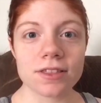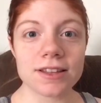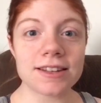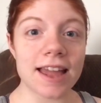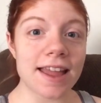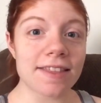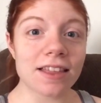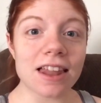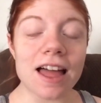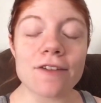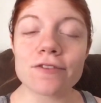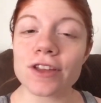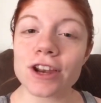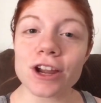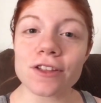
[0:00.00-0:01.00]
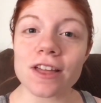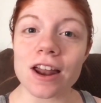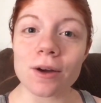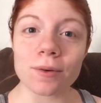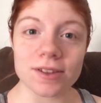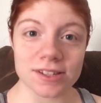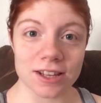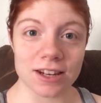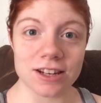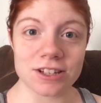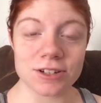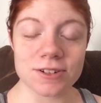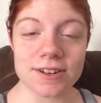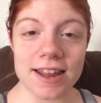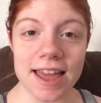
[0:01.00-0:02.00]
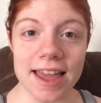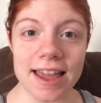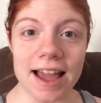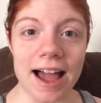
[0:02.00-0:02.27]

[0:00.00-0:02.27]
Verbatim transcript: the day in the life video that I was going to do today,